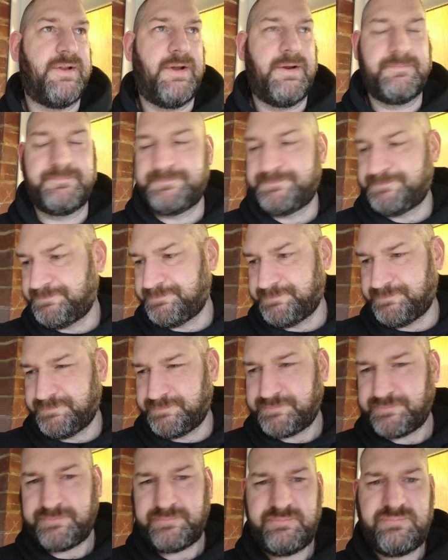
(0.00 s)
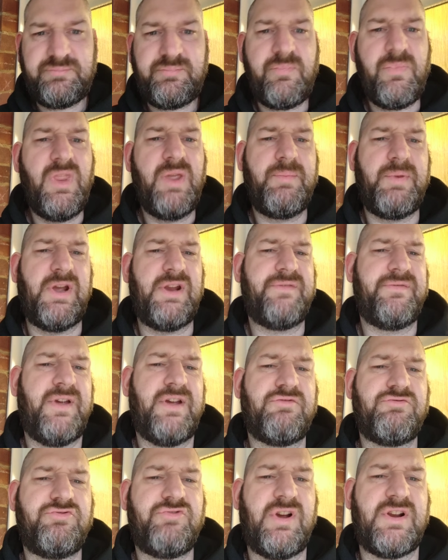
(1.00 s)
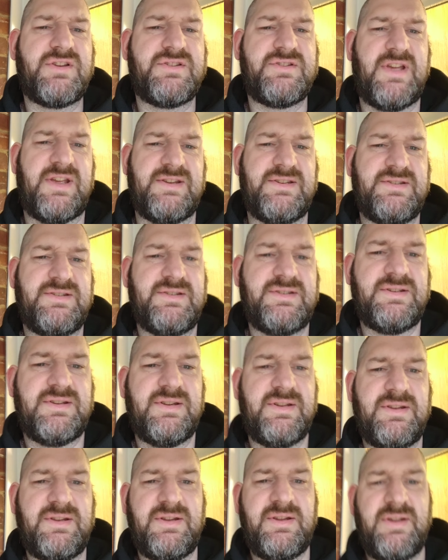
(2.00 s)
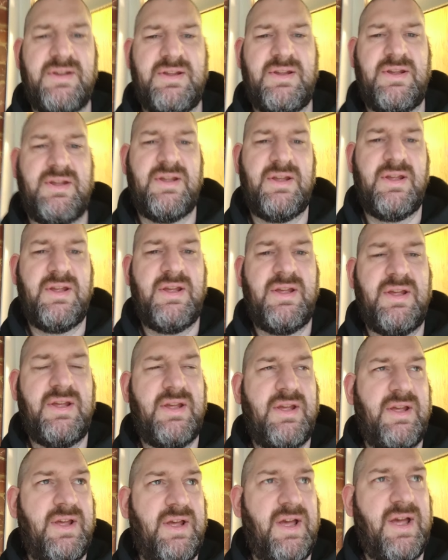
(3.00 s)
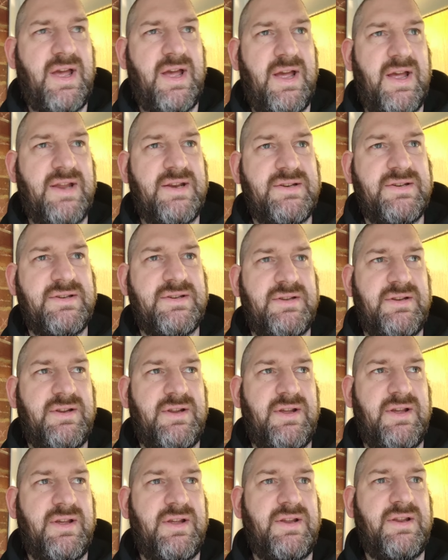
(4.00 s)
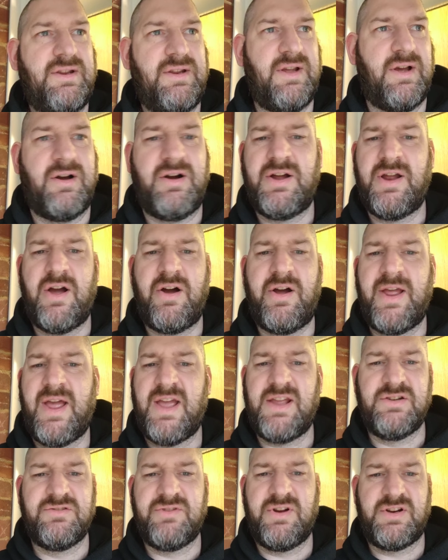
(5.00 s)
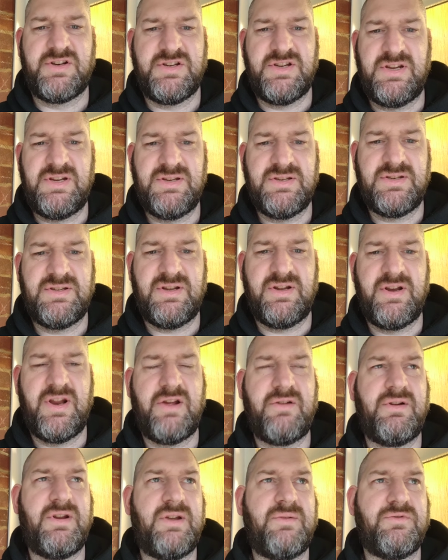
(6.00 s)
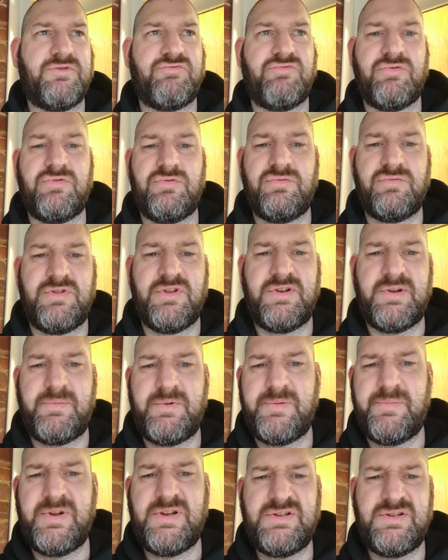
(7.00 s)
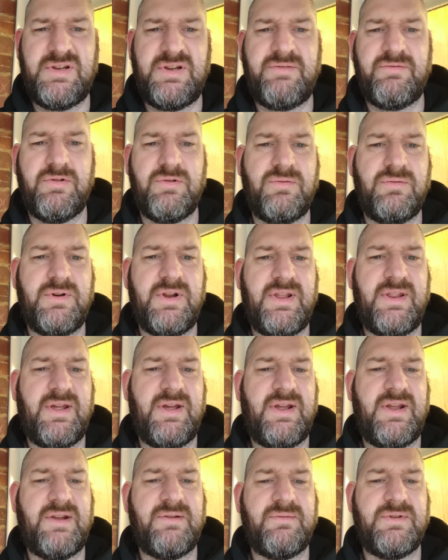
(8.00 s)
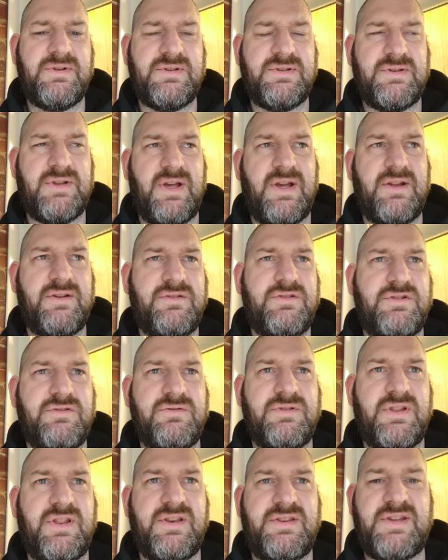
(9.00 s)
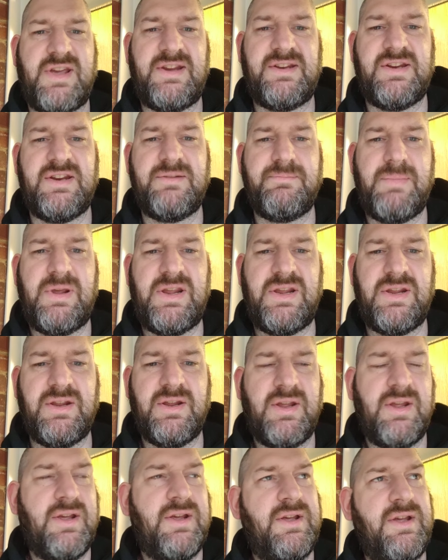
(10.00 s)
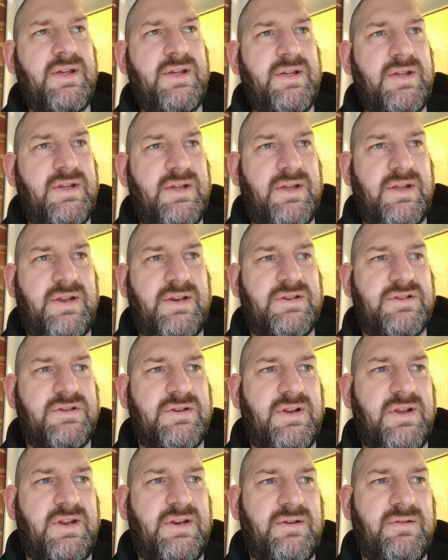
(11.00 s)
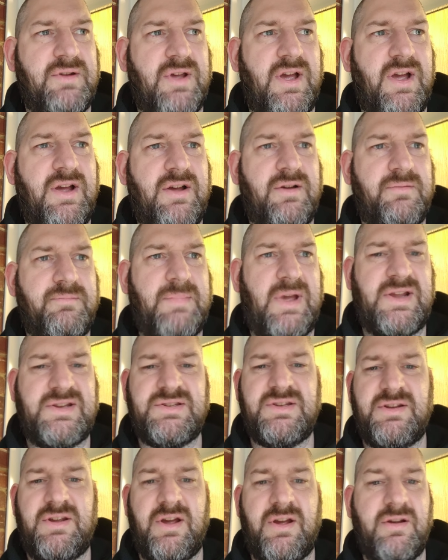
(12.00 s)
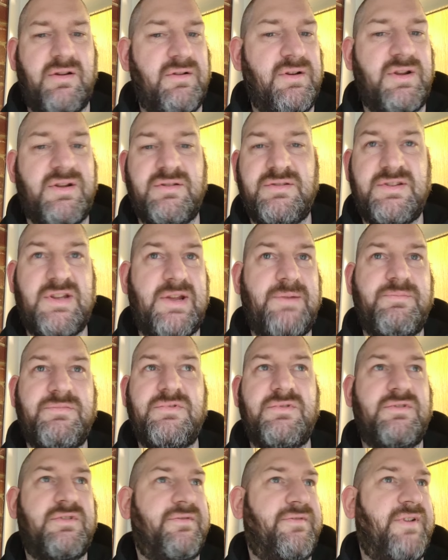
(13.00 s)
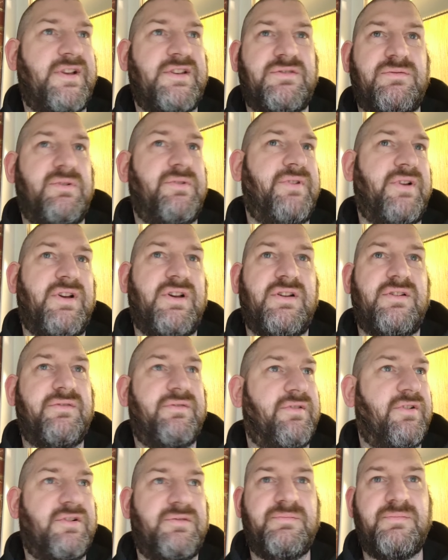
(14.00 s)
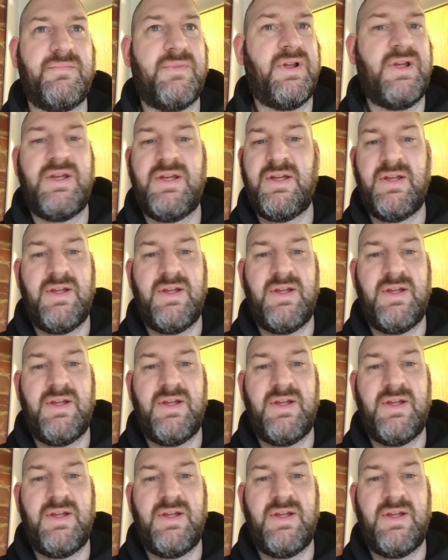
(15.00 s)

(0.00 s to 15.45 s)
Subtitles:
like that, but he failed drug tests. And yeah, I hate drug cheats. I know it was ruled, the WBC ruled it, that it was due to the tainted meat in Mexico. You know, same defense we've heard from